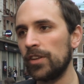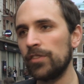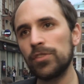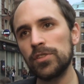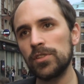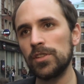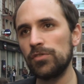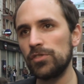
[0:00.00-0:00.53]

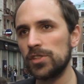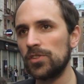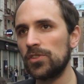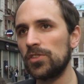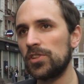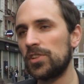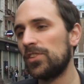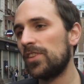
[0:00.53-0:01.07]
even if
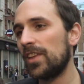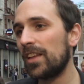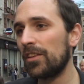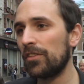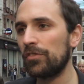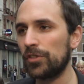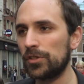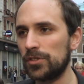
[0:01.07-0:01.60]
she's dead
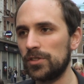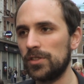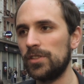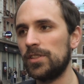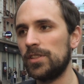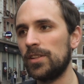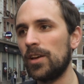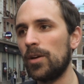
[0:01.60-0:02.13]

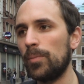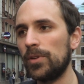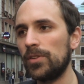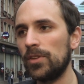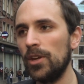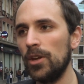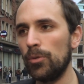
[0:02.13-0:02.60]
unfortunately now, but